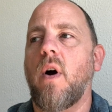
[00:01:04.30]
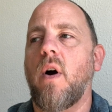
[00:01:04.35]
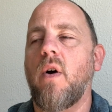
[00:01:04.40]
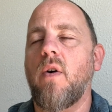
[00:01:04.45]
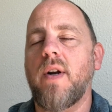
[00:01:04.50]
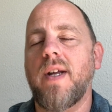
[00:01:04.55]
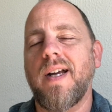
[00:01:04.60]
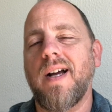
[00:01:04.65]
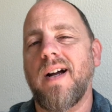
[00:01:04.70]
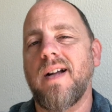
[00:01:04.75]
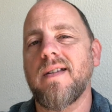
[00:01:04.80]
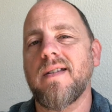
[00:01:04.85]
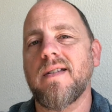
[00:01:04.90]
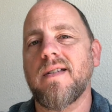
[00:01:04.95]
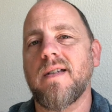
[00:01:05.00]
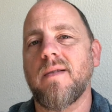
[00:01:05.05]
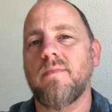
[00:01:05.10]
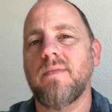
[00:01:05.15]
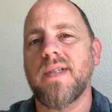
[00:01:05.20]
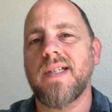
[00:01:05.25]
already gotten
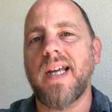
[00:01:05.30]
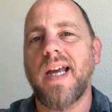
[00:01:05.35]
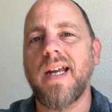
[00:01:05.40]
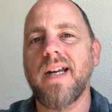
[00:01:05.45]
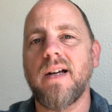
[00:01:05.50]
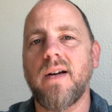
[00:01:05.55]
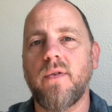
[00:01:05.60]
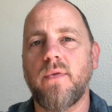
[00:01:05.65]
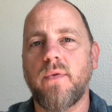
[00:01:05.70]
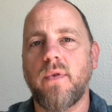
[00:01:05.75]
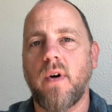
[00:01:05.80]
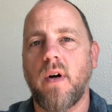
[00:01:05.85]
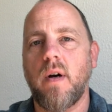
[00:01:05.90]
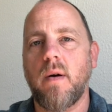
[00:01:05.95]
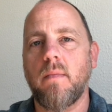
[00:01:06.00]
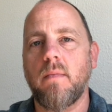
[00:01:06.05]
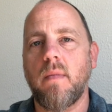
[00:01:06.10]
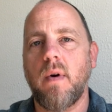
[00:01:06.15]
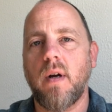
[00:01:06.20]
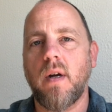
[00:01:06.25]
some data
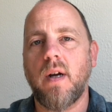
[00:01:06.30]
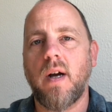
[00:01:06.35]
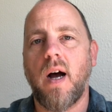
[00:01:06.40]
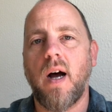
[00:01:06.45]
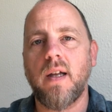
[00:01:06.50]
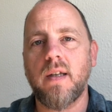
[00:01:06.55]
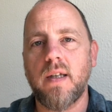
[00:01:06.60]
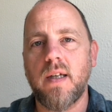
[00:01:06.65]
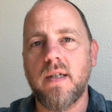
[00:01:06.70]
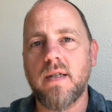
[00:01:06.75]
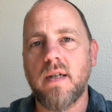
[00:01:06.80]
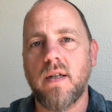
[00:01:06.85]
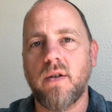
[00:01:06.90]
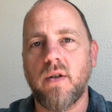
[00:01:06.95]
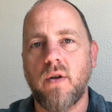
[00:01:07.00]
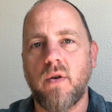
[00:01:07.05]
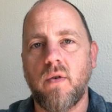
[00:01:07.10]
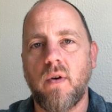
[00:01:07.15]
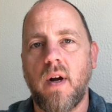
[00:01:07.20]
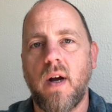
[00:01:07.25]
from colleagues on the
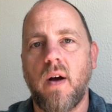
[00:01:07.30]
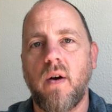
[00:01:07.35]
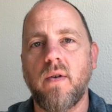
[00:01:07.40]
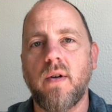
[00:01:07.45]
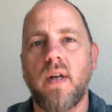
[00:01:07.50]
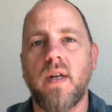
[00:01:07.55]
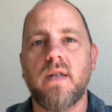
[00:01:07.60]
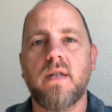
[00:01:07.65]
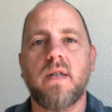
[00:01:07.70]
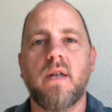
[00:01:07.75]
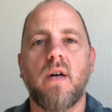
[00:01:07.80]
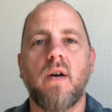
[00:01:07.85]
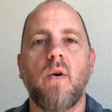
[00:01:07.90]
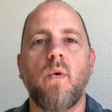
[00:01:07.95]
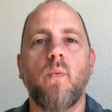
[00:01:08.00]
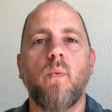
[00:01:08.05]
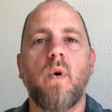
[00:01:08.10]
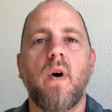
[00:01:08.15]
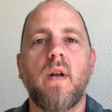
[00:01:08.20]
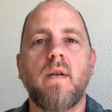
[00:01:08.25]
ground as to
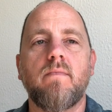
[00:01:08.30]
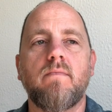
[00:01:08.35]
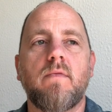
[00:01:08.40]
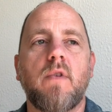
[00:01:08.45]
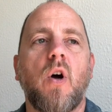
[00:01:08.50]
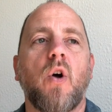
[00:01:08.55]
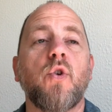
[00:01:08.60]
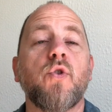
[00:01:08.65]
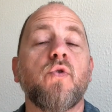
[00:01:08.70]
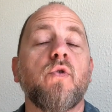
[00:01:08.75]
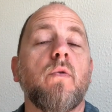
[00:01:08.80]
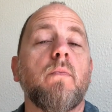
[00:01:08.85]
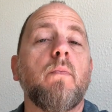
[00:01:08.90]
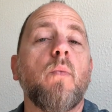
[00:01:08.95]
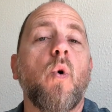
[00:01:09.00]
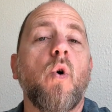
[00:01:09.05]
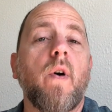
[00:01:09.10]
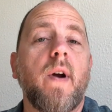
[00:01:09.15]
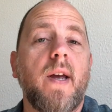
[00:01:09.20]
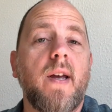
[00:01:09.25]
what cultural
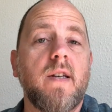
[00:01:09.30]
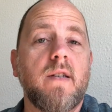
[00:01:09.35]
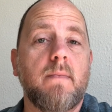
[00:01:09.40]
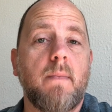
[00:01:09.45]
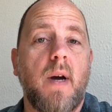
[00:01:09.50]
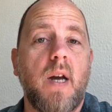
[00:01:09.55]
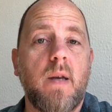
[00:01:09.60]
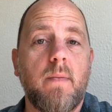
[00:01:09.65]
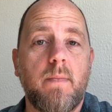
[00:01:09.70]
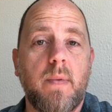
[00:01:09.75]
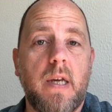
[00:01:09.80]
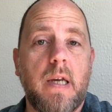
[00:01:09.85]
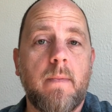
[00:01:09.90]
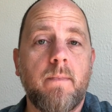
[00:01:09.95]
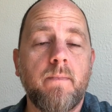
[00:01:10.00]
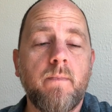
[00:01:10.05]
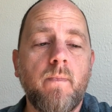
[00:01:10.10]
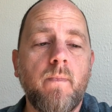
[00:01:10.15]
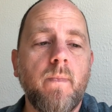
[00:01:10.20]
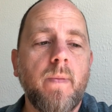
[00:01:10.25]
mores might be.
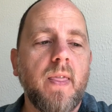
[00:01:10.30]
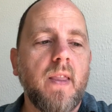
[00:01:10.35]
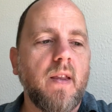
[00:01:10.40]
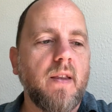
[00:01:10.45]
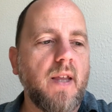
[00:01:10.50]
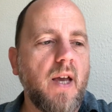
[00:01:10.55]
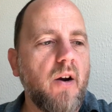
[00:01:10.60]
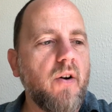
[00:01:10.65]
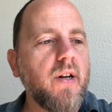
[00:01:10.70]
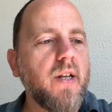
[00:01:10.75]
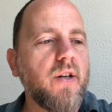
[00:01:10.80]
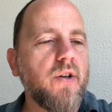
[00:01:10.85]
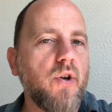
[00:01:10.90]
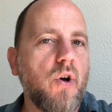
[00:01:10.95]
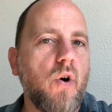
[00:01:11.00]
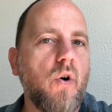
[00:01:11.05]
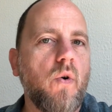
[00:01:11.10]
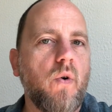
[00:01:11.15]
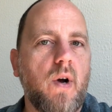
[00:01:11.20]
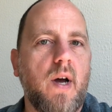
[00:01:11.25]
They already
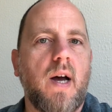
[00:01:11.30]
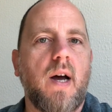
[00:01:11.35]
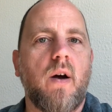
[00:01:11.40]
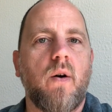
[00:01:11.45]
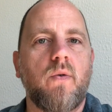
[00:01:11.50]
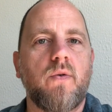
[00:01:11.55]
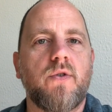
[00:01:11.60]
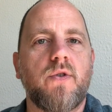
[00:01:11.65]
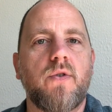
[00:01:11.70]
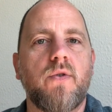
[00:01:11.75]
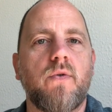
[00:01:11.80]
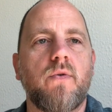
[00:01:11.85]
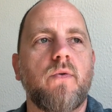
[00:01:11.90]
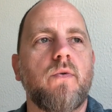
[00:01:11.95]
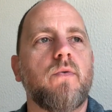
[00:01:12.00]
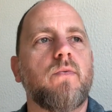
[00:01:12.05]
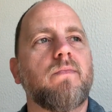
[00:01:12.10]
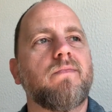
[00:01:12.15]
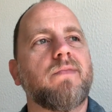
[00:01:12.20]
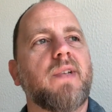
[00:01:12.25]
know how
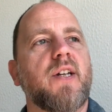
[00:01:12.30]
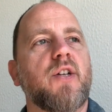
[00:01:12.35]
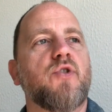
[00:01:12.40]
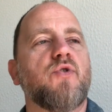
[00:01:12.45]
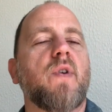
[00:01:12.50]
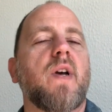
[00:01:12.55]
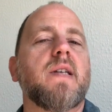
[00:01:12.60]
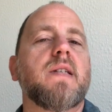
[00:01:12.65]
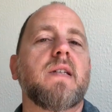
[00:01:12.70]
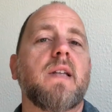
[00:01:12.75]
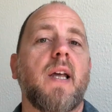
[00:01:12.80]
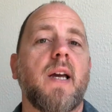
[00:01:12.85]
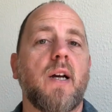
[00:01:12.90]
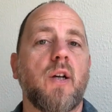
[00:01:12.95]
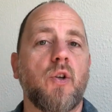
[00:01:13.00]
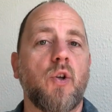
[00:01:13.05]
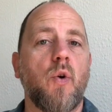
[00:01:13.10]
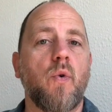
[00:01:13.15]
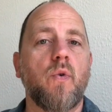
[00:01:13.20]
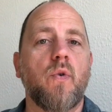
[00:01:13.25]
to dress like
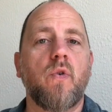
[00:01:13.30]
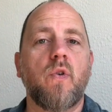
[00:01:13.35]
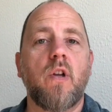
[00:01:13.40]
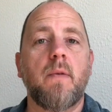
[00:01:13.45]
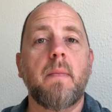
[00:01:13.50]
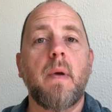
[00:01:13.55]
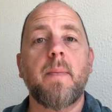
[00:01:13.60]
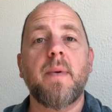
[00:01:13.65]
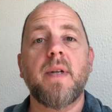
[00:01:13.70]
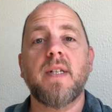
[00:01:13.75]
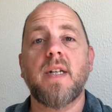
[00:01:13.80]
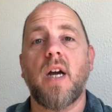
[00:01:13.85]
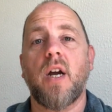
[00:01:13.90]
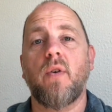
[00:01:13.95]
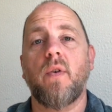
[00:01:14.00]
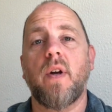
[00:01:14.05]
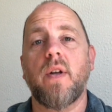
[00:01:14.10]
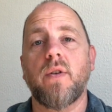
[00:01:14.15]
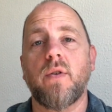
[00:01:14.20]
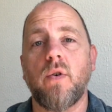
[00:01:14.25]
a local and maybe
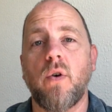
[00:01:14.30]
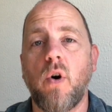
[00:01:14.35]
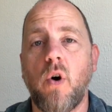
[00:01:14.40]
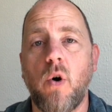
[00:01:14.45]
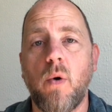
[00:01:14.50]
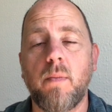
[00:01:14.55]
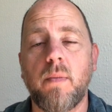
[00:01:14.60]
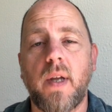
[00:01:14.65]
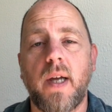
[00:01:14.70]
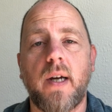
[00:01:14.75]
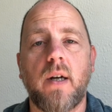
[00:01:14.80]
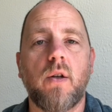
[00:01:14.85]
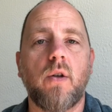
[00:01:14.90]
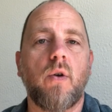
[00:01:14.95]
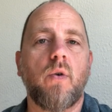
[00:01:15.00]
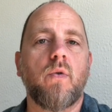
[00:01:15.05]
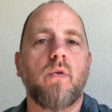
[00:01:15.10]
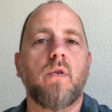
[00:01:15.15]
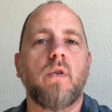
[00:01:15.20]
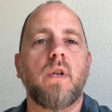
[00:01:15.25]
decorate their home like a
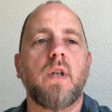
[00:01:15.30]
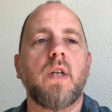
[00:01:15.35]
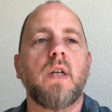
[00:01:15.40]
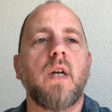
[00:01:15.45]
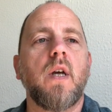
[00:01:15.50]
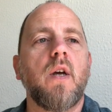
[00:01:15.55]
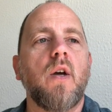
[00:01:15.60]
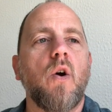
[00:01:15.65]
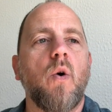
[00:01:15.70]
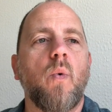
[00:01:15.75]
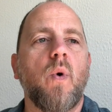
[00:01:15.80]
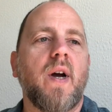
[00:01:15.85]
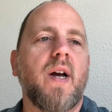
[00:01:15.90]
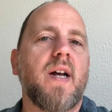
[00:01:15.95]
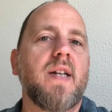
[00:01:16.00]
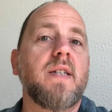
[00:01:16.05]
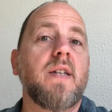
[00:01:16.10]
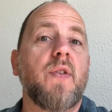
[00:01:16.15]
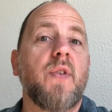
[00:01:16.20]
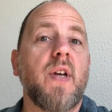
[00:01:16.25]
local, and what
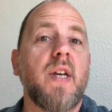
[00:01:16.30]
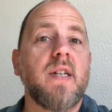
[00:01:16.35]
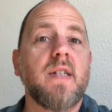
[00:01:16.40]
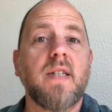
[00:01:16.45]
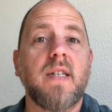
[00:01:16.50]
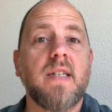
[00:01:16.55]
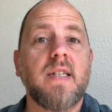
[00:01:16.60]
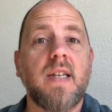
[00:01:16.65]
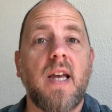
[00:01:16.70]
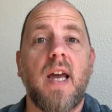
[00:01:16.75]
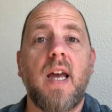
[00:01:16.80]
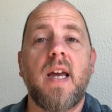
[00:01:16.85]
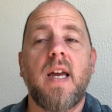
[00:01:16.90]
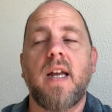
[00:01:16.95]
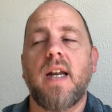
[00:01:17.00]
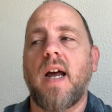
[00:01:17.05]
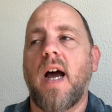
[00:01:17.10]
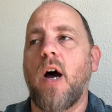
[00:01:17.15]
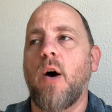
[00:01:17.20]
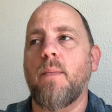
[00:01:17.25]
kinds of things to say
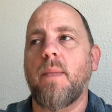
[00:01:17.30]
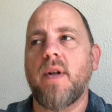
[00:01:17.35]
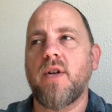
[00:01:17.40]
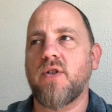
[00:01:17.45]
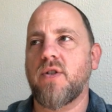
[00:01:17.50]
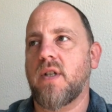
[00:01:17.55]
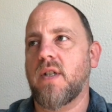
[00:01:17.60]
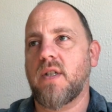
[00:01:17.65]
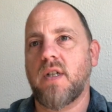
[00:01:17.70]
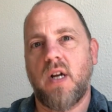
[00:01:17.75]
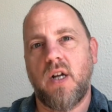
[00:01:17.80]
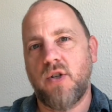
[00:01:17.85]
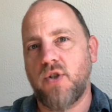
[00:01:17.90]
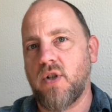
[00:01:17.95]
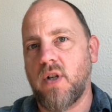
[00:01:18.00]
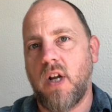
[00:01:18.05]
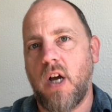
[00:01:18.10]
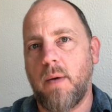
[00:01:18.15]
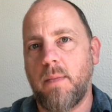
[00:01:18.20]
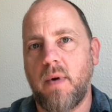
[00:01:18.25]
and how much to touch
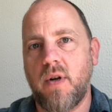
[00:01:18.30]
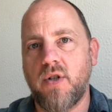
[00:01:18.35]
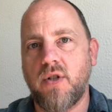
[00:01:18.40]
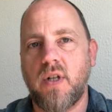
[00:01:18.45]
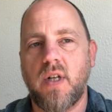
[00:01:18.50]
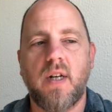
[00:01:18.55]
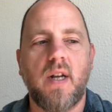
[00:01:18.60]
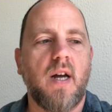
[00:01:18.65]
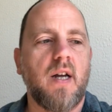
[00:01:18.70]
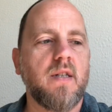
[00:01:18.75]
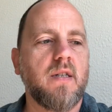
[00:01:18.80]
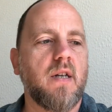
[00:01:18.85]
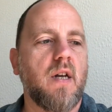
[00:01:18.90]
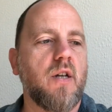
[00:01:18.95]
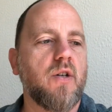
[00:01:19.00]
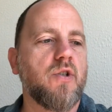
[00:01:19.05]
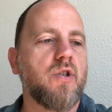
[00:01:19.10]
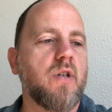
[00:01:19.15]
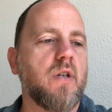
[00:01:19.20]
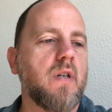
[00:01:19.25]
and how much to not
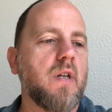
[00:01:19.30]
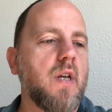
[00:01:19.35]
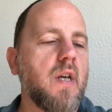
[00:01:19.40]
touch and